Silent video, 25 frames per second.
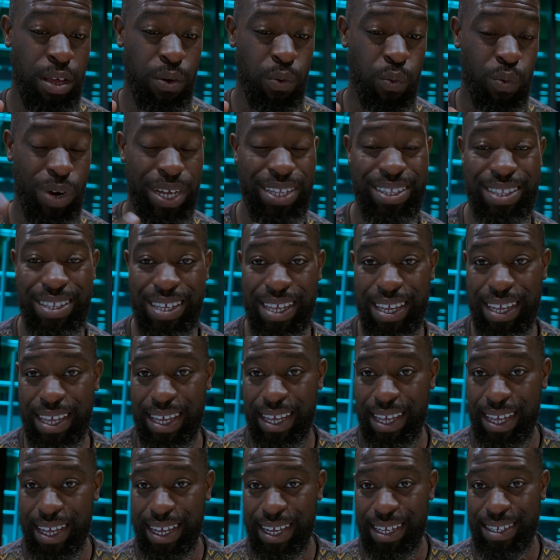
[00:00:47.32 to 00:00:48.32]
One thing
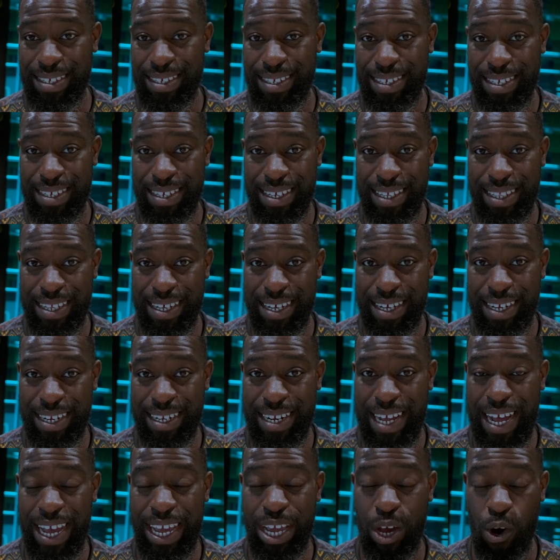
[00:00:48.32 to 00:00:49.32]
is that
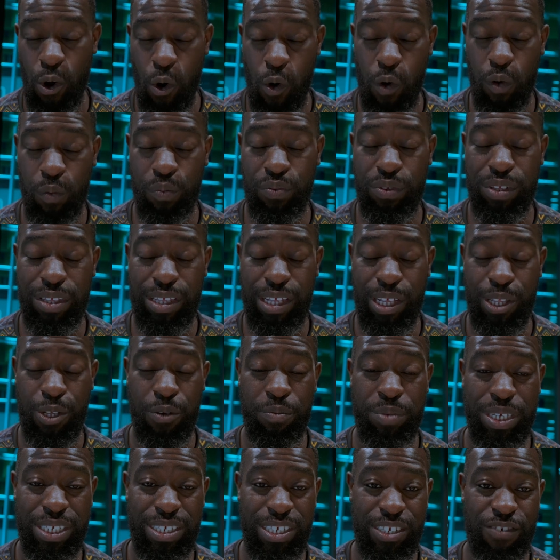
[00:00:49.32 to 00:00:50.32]
I hoped the
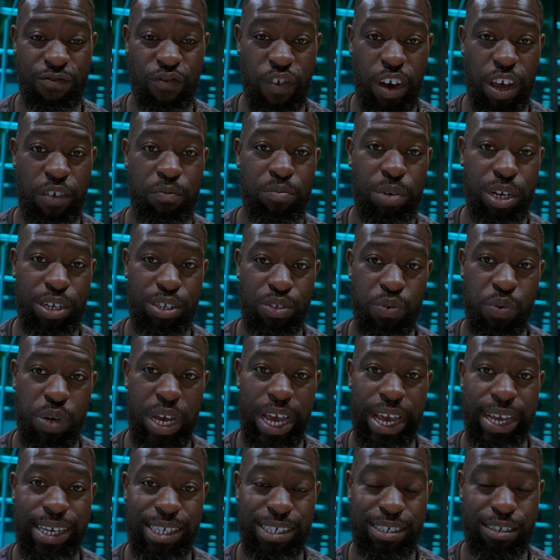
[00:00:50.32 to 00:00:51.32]
LUMIX
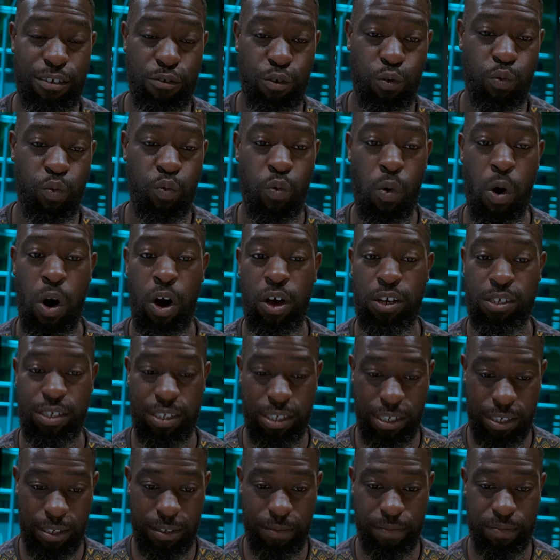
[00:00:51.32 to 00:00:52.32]
S5IIX
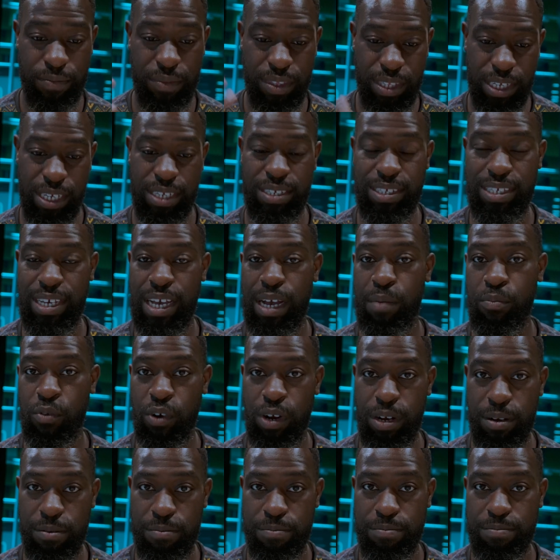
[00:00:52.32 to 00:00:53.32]
was this camera.